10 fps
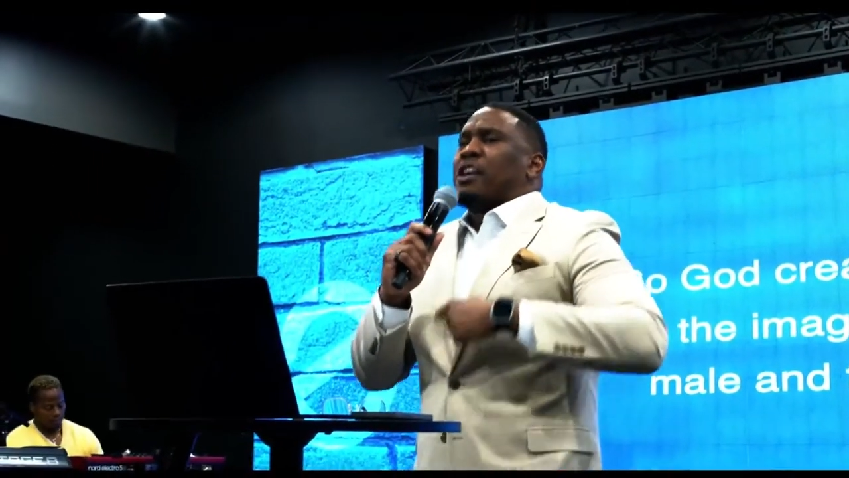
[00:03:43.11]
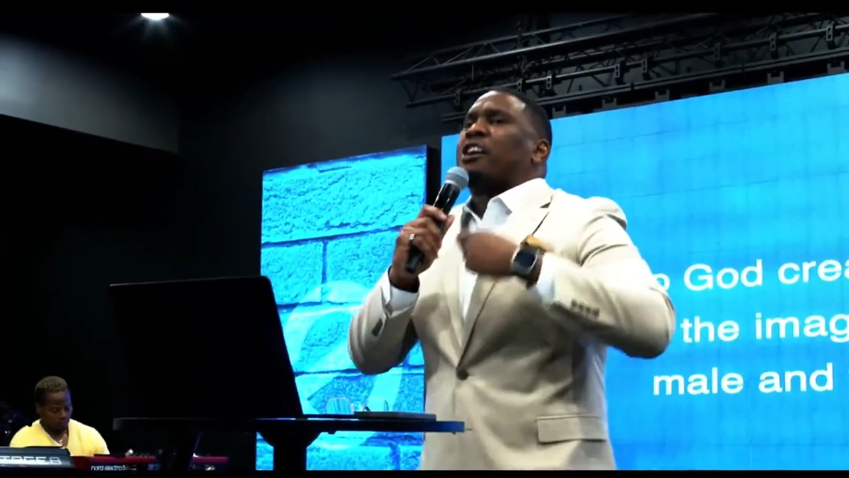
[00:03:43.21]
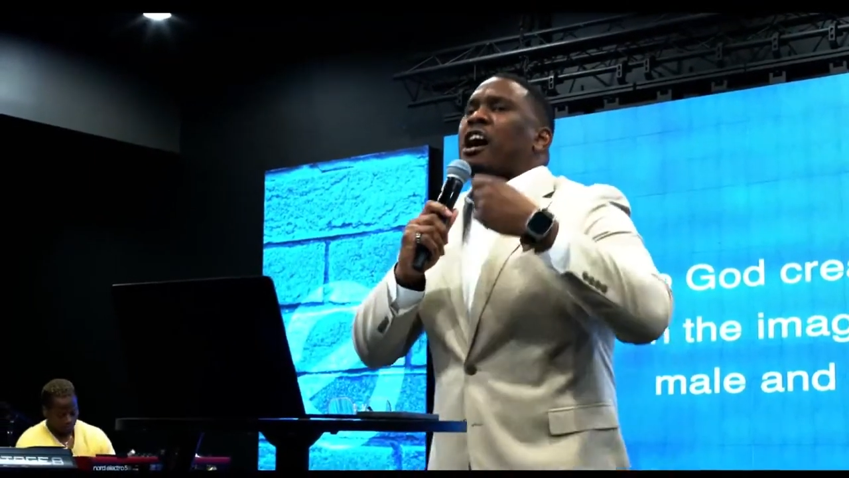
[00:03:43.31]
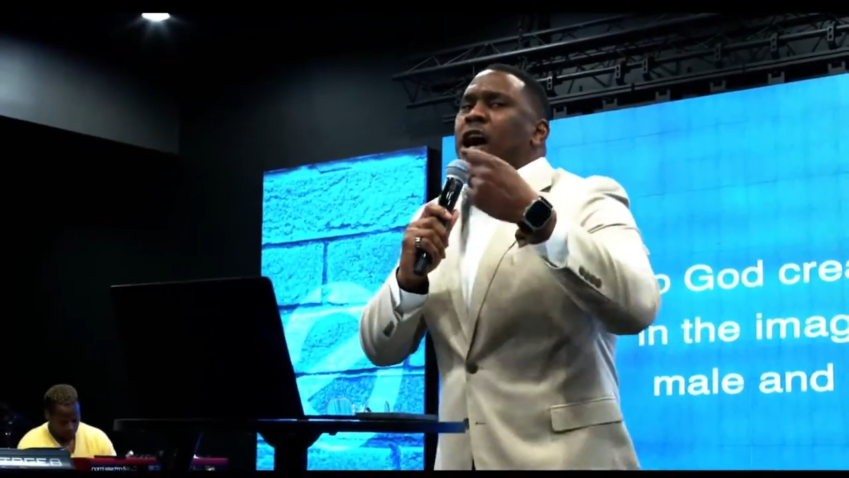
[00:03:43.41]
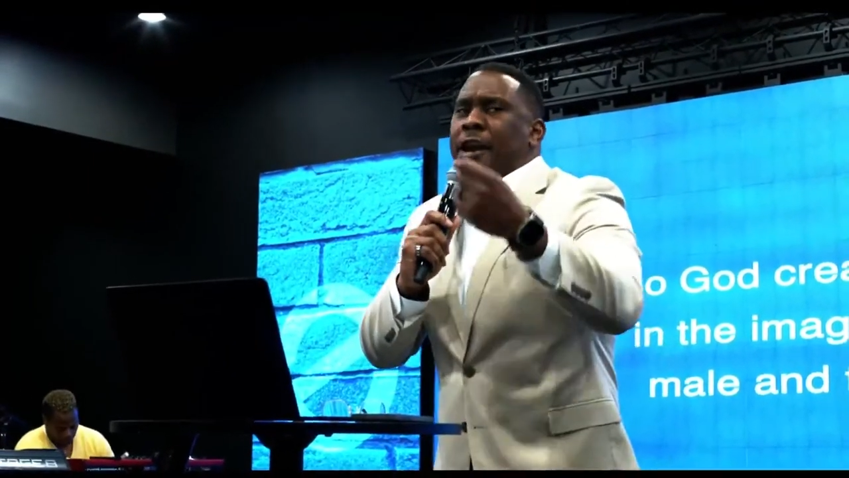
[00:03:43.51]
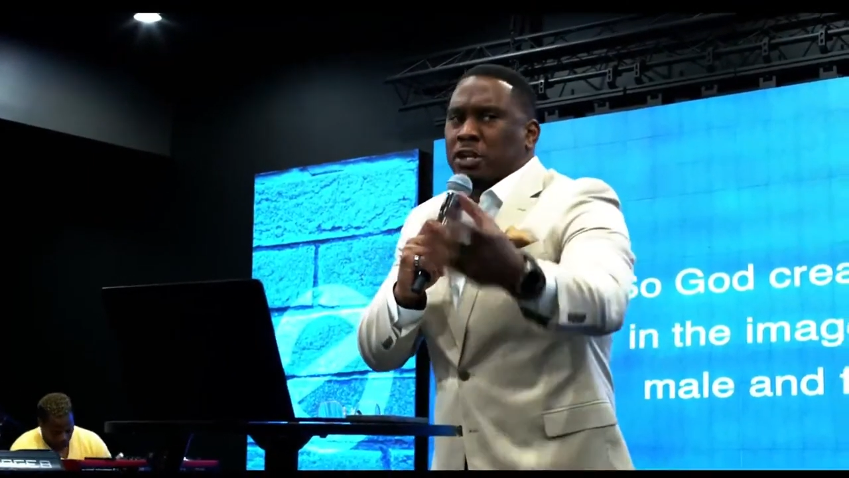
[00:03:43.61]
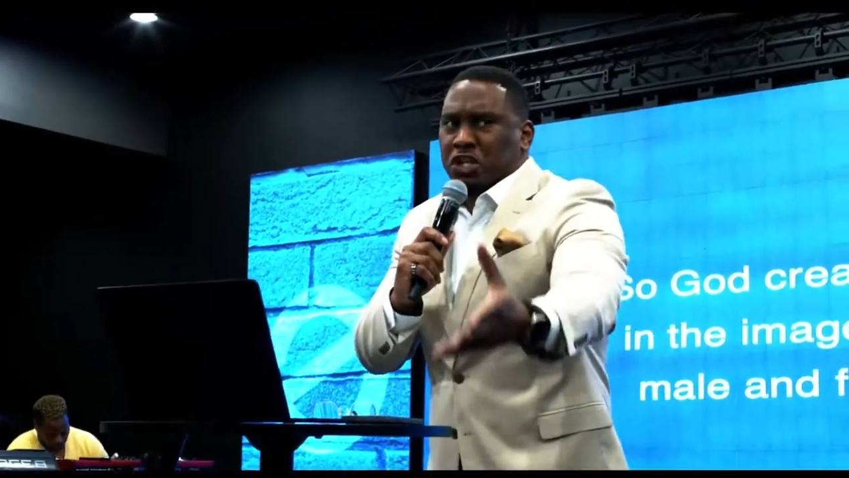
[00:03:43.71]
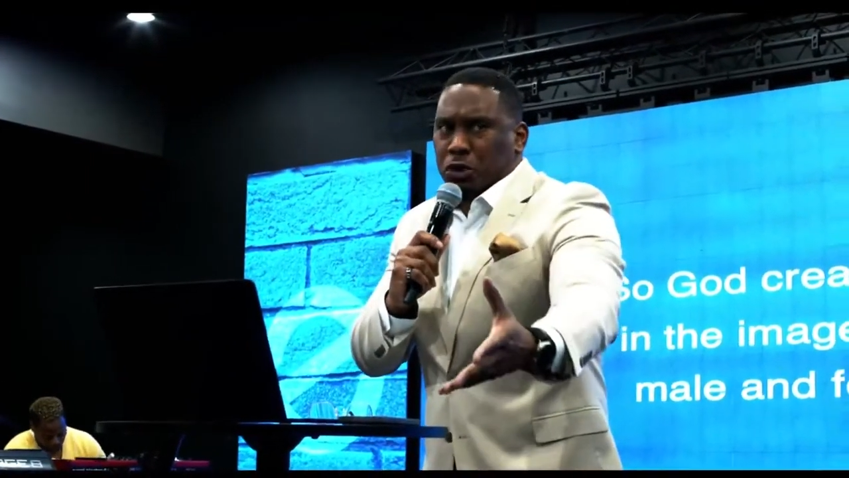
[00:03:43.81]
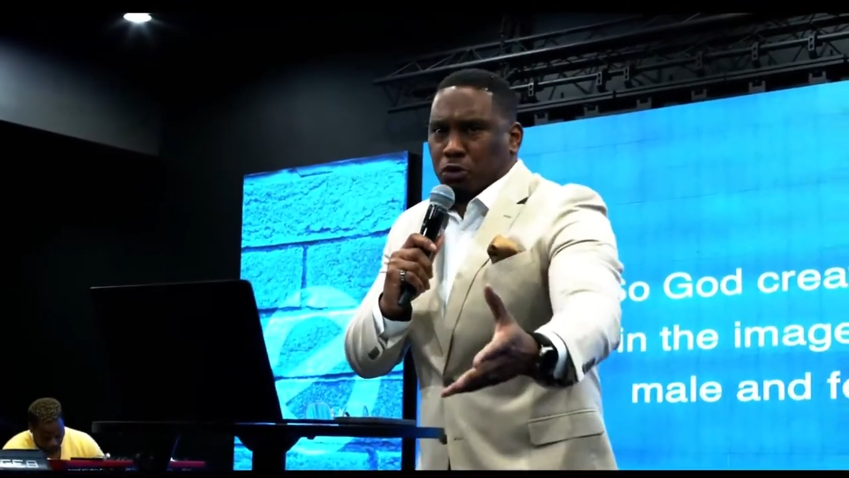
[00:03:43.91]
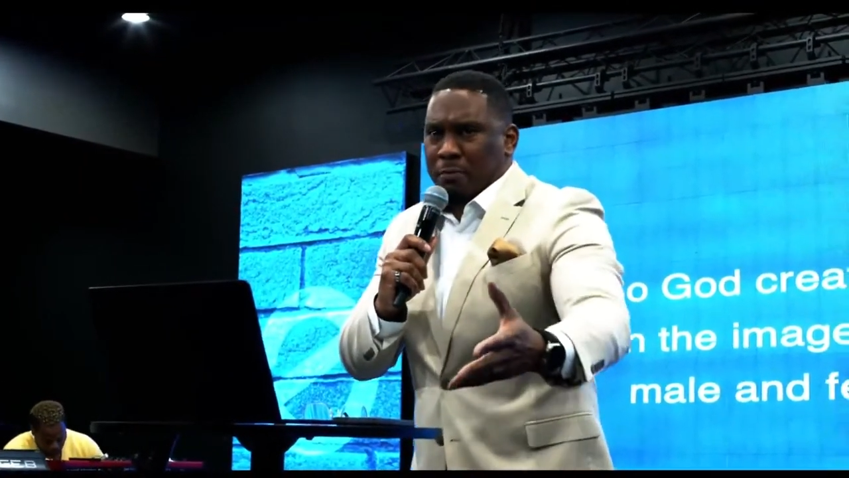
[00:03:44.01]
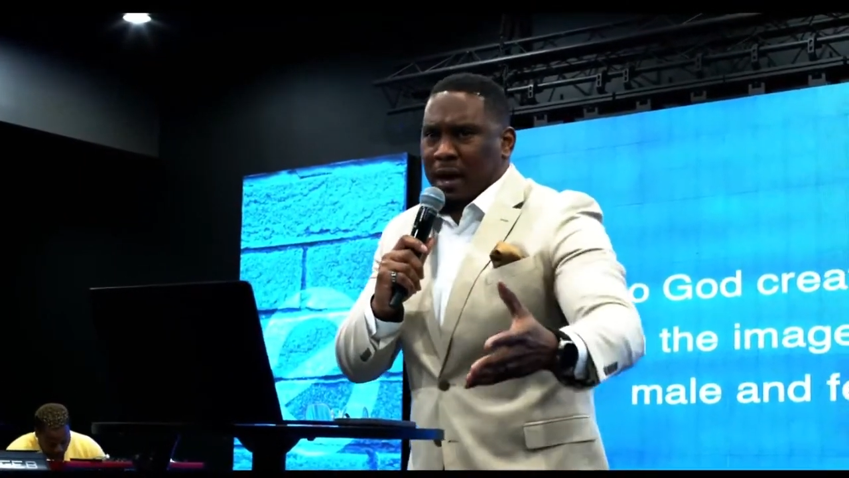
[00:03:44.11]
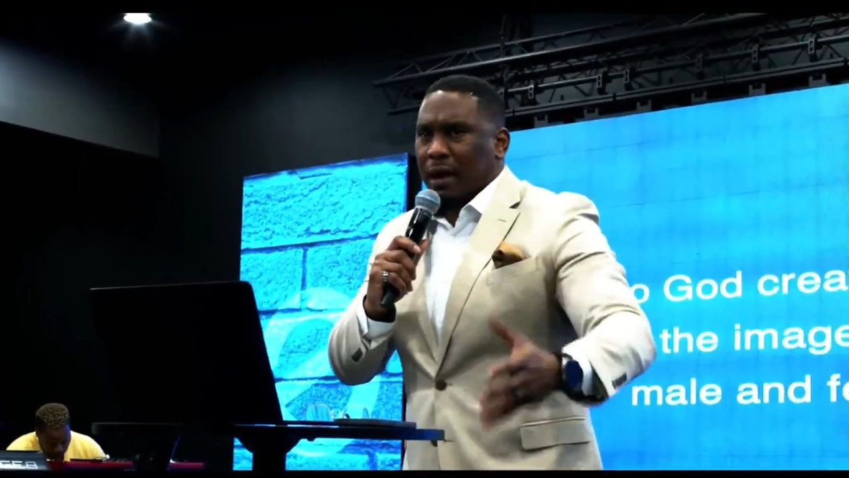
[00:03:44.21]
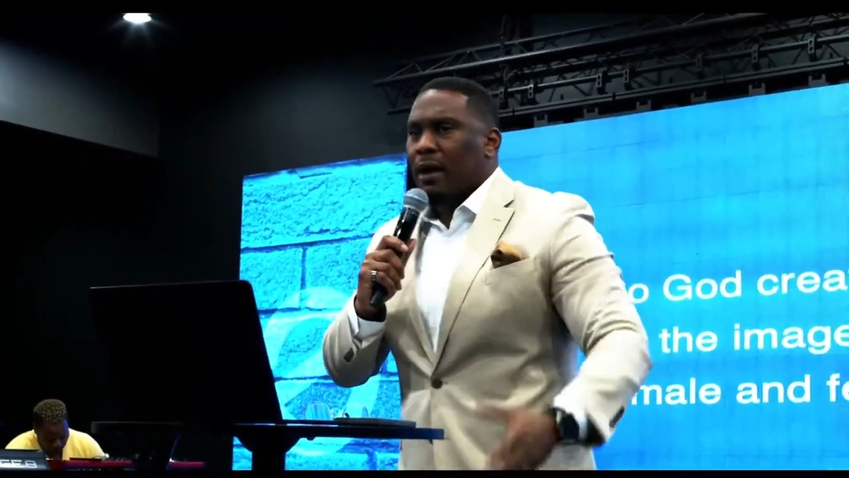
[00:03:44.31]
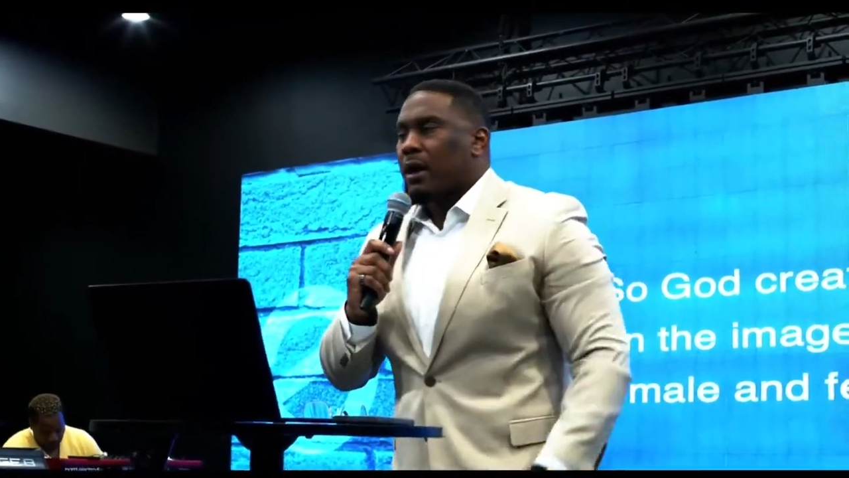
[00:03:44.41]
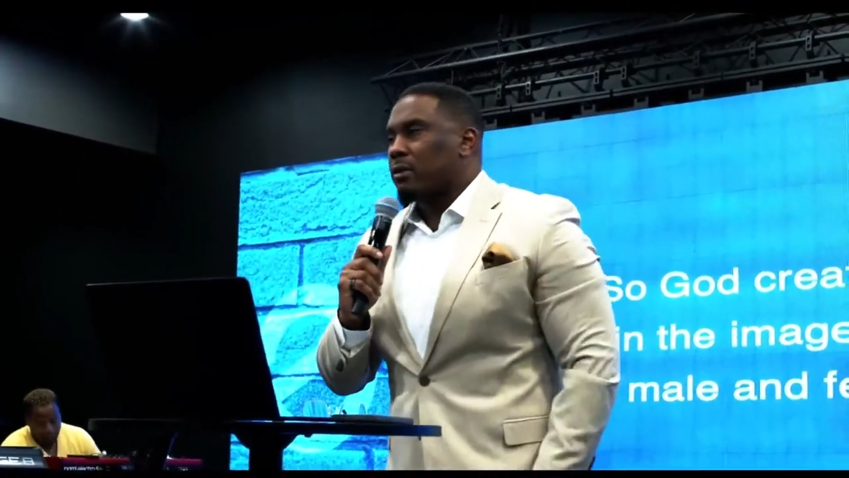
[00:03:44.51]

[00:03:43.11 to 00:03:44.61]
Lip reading: a gun and shoot me.